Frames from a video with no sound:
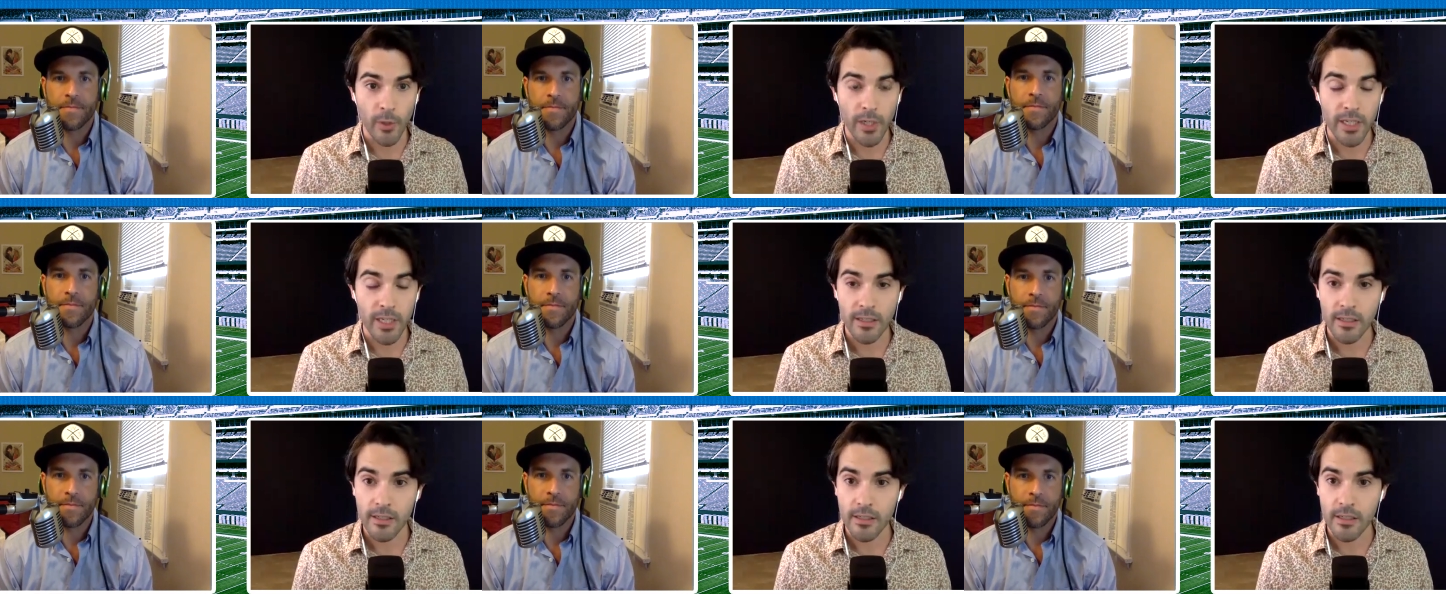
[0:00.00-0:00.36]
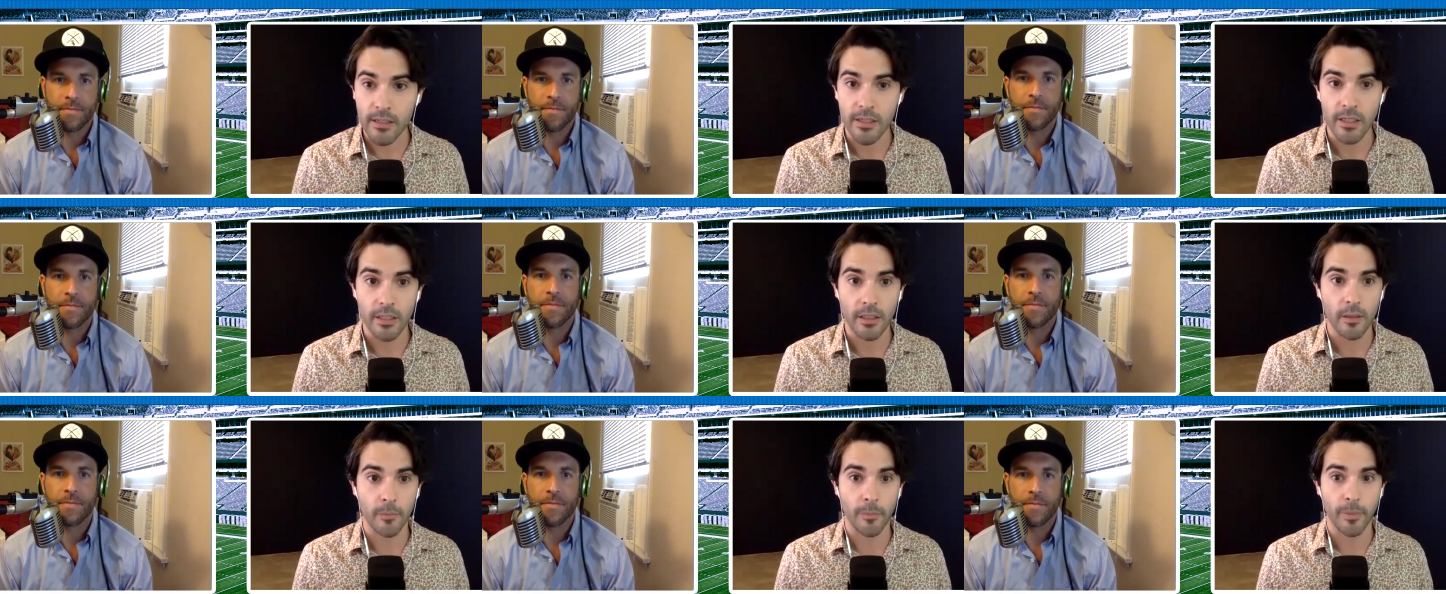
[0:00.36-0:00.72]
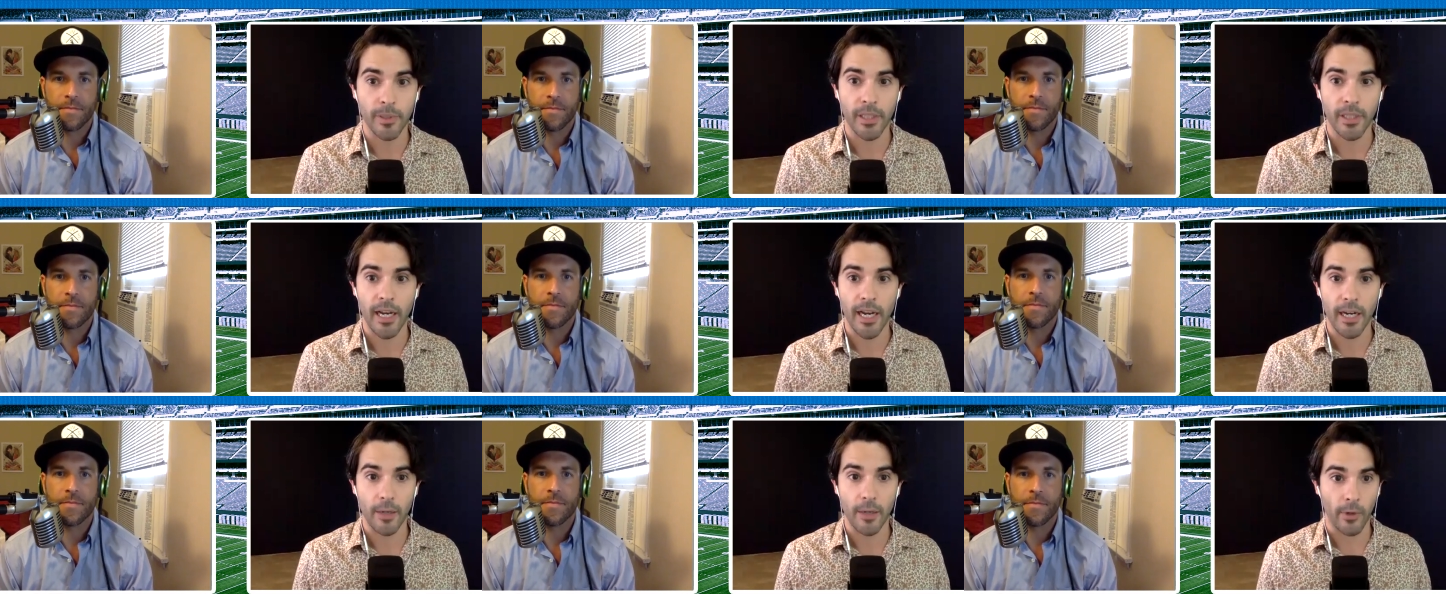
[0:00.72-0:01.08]
Speaker 1: reasons still
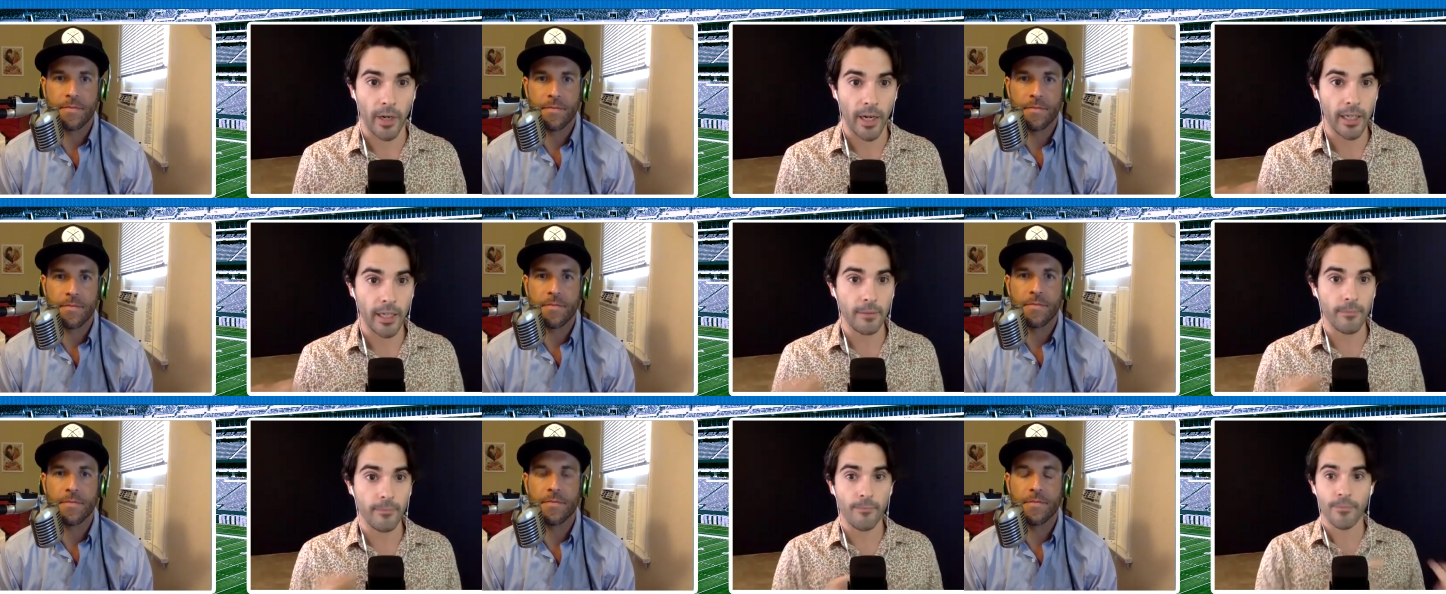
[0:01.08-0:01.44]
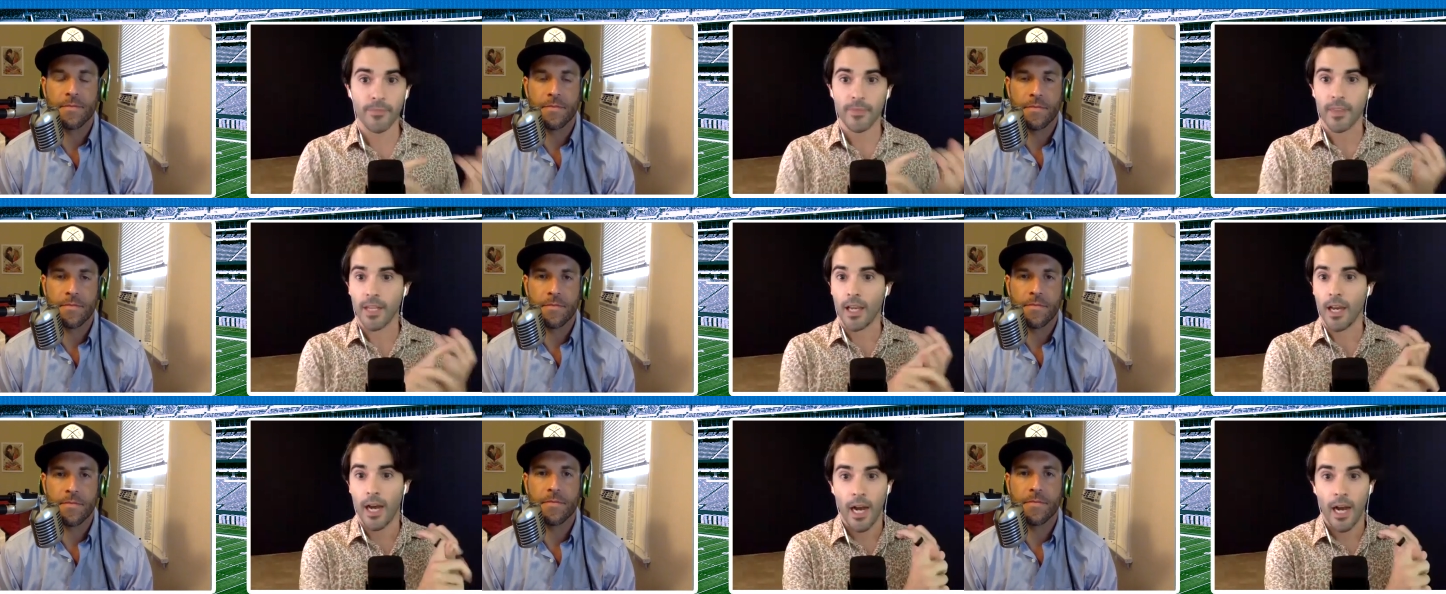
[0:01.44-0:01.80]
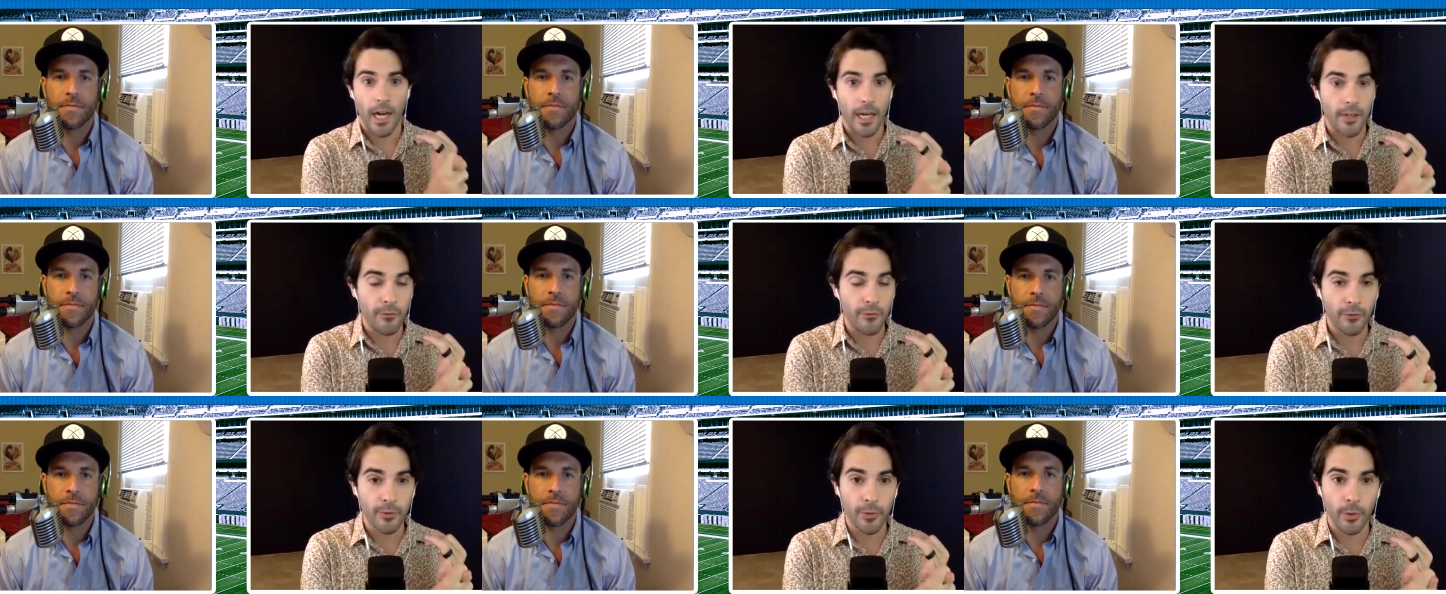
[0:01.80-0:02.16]
apply, right?
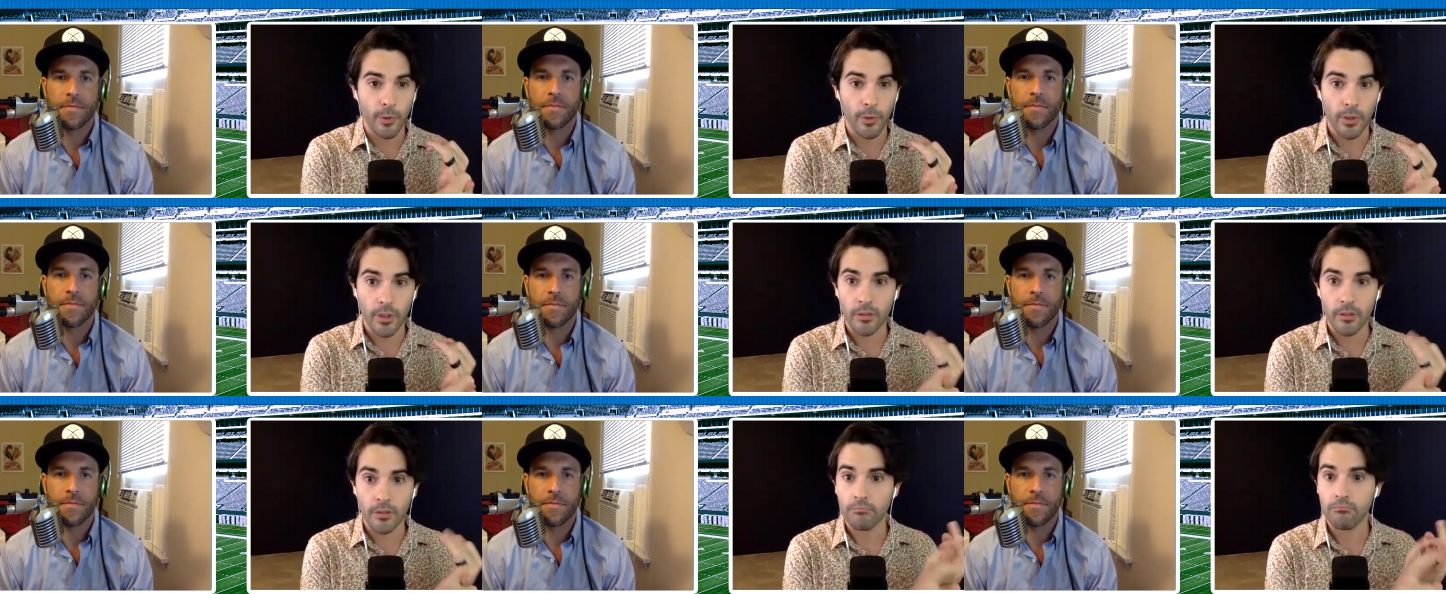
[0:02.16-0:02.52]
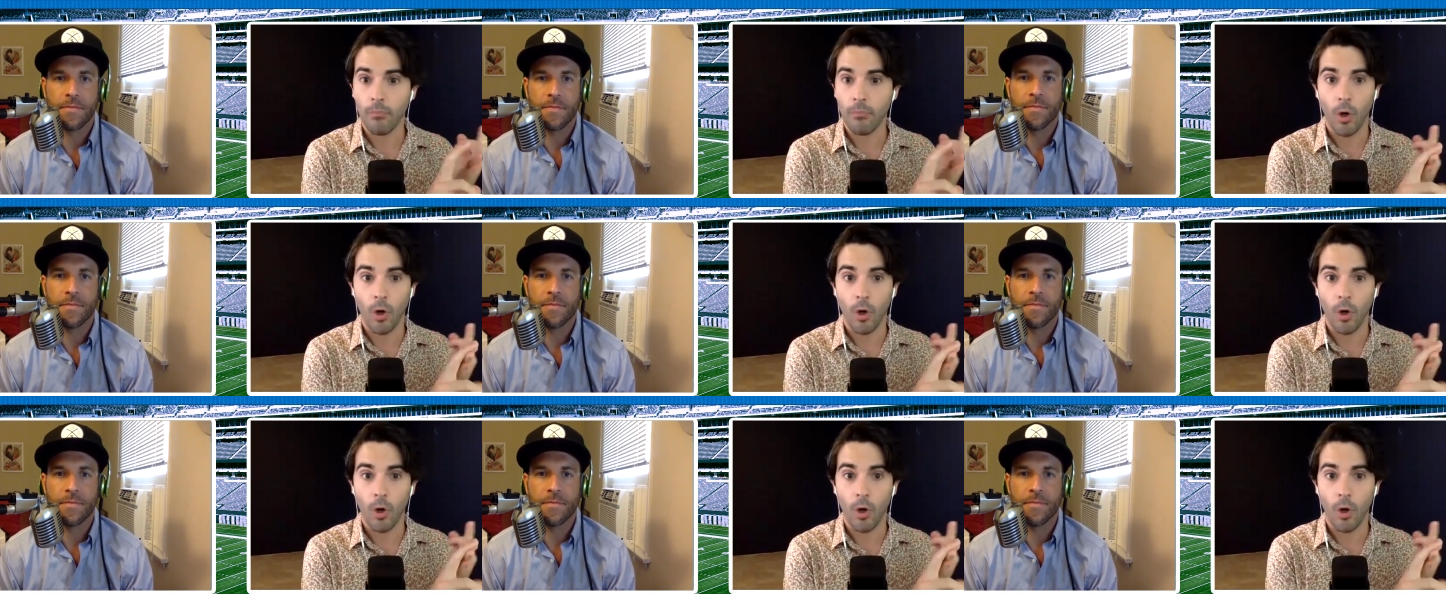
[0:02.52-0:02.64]
High floor,